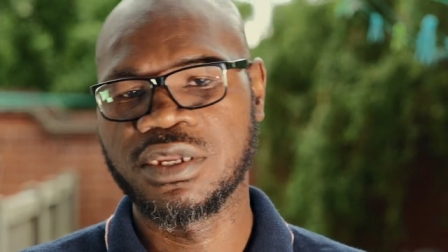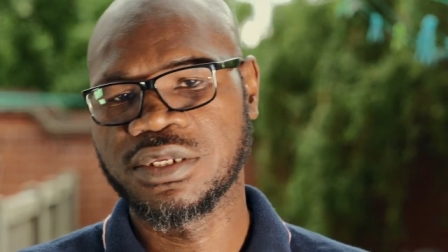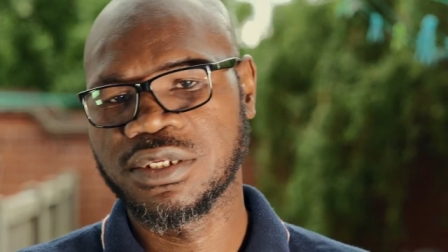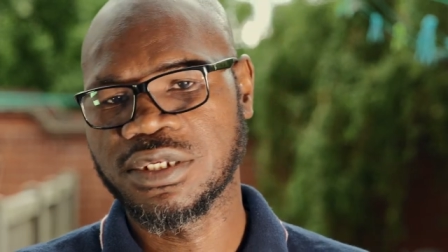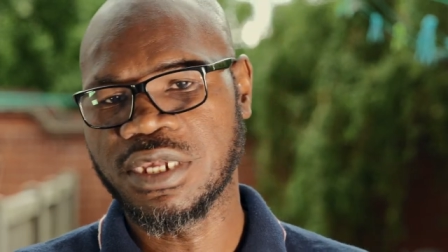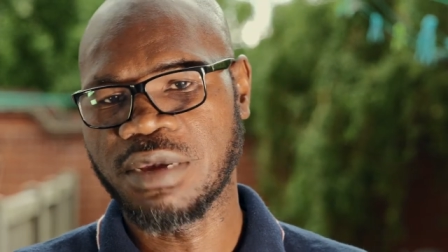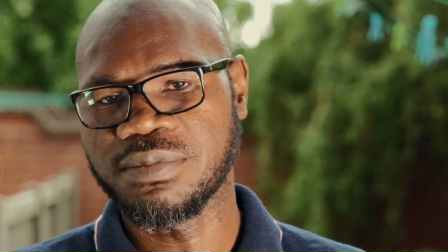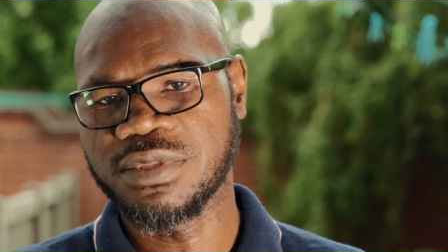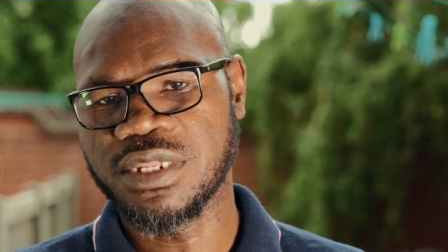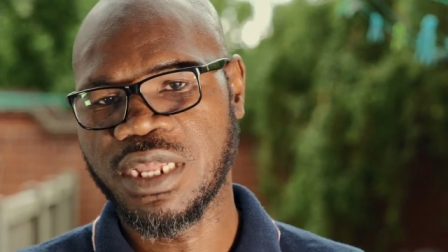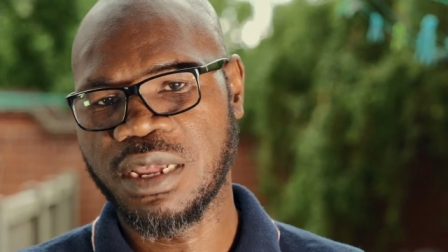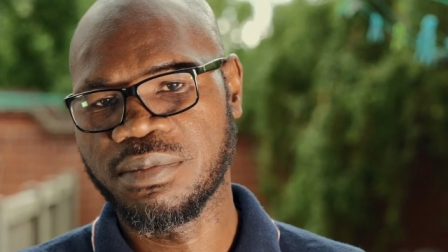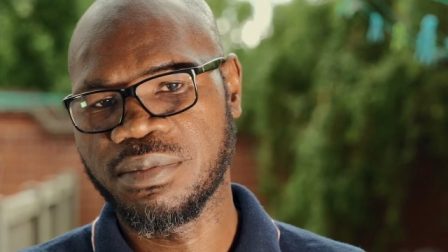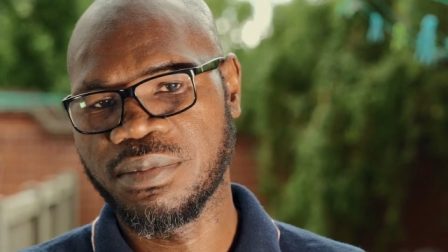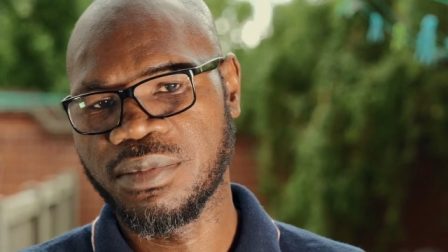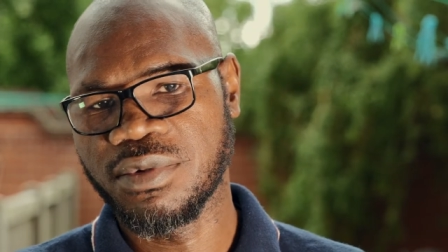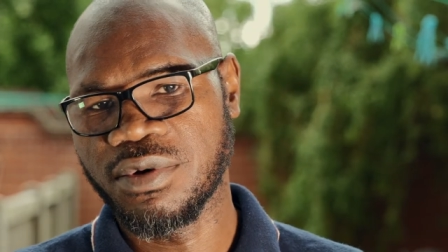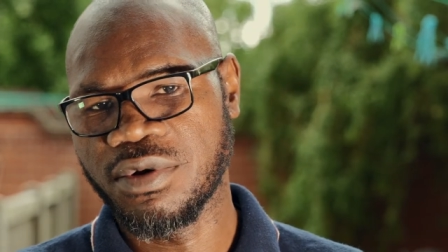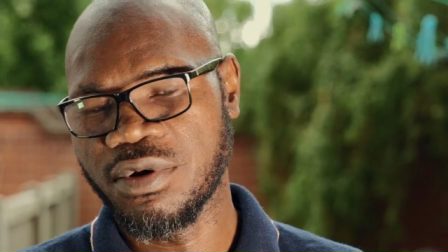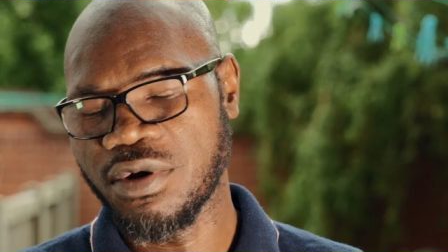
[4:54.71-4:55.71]
sometimes
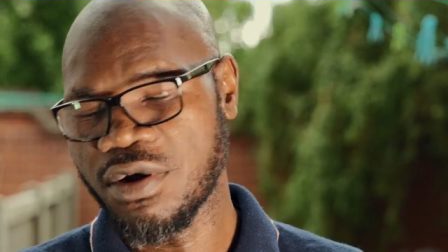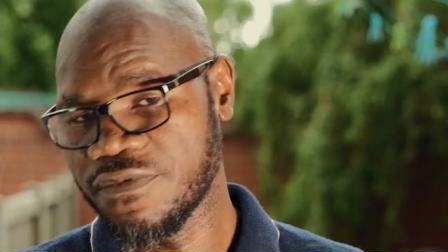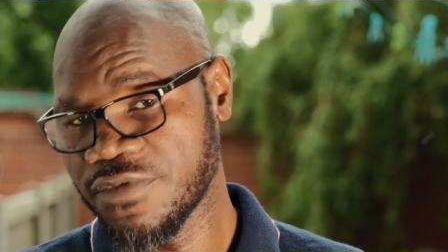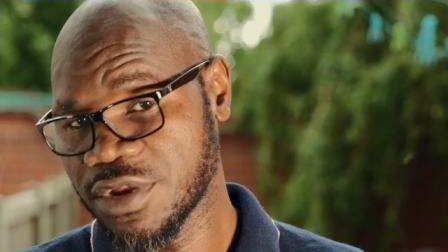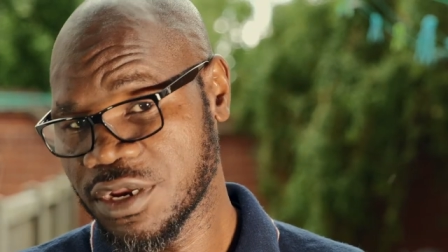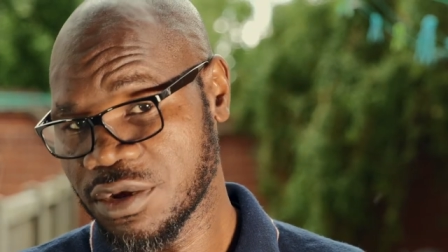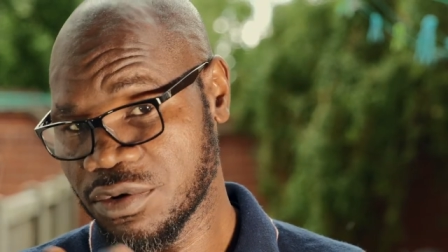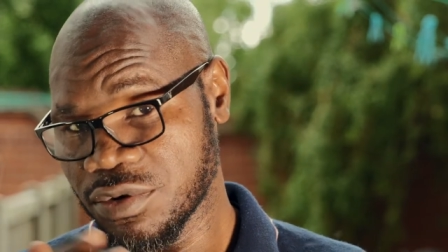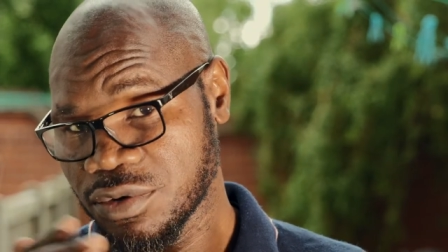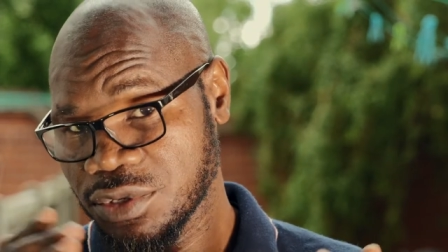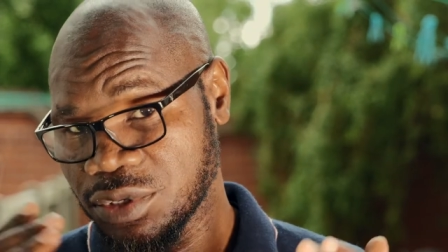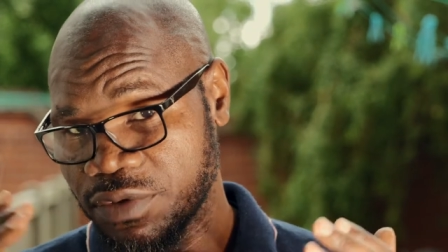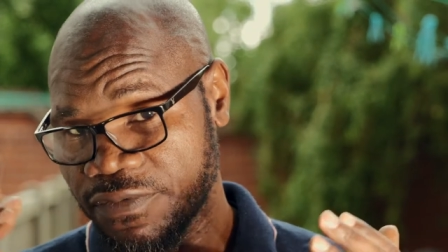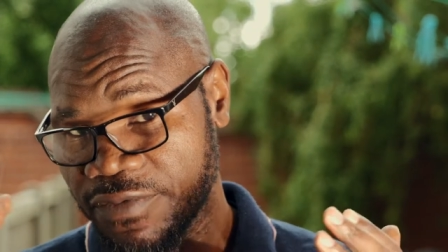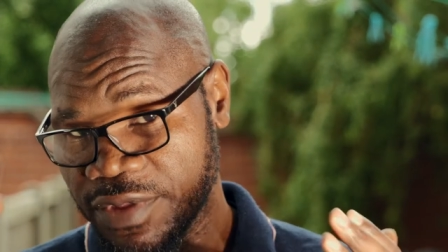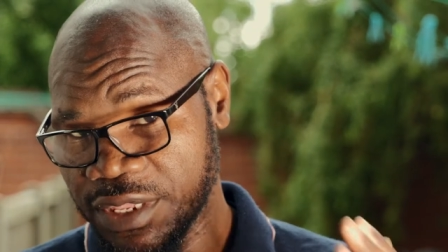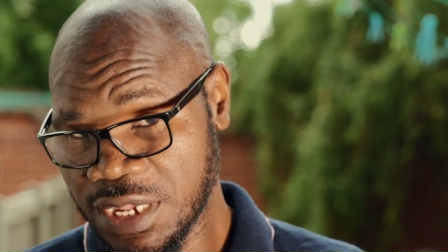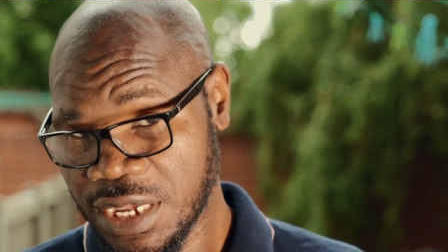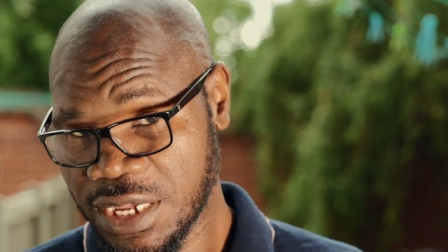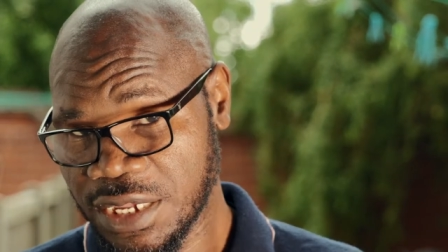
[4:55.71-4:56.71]
over the course
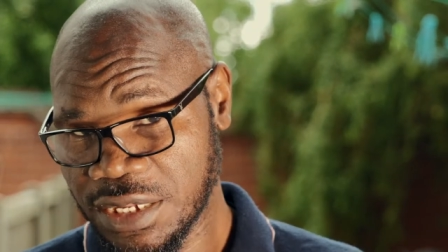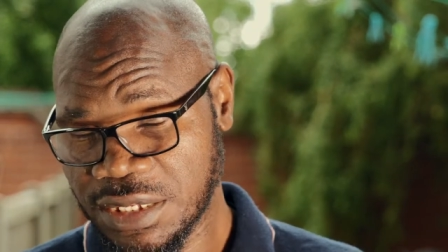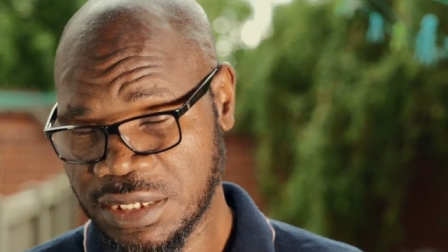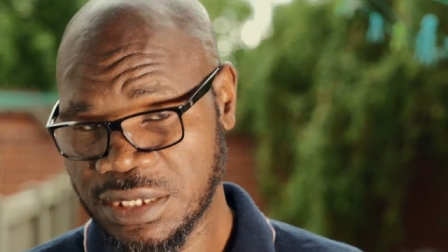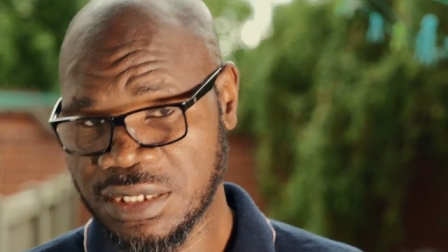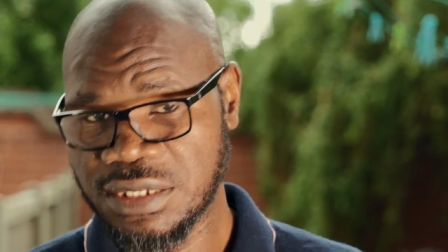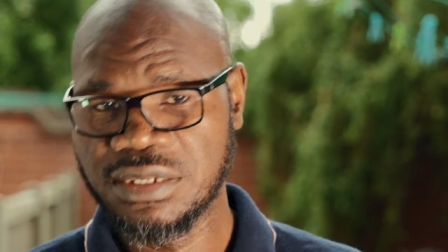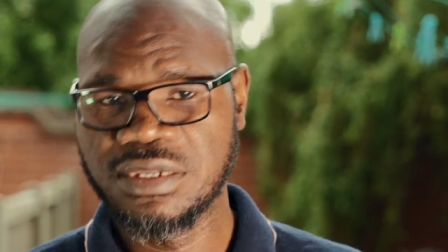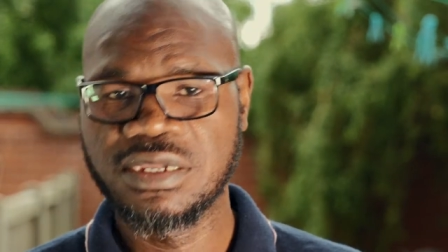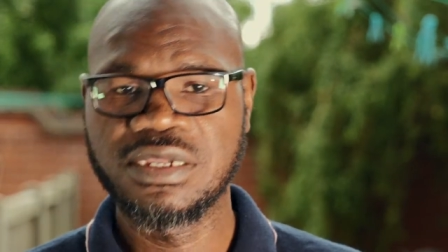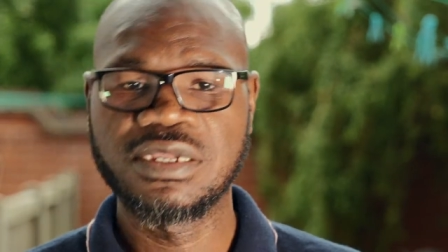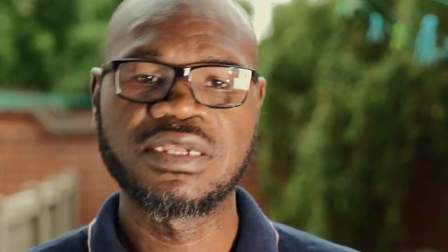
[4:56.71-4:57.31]
of days,